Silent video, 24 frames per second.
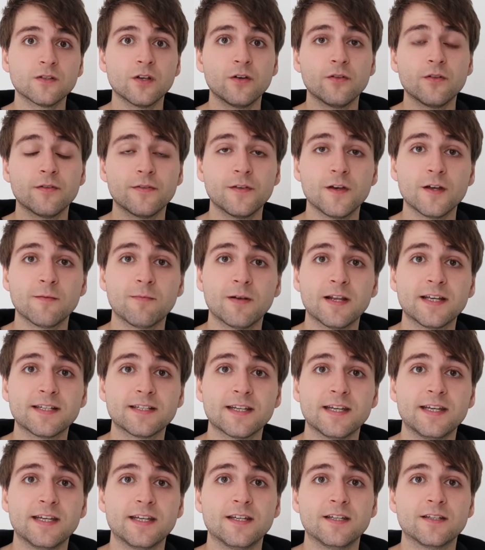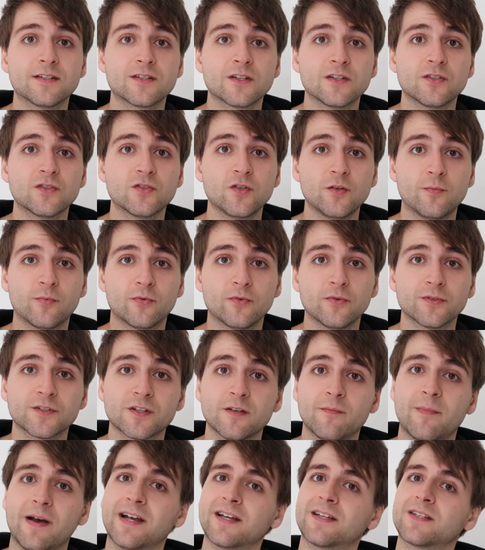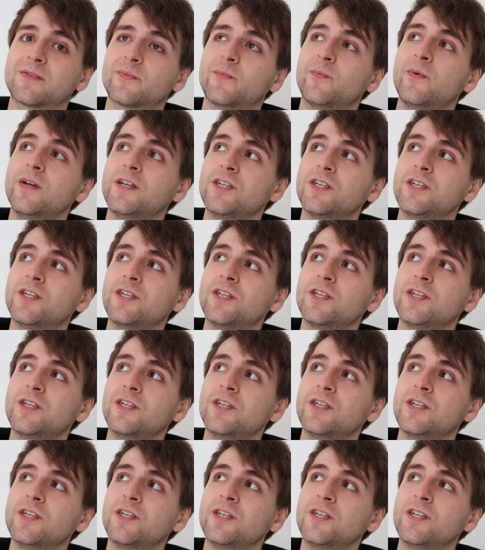So the third place is Super Autobacks,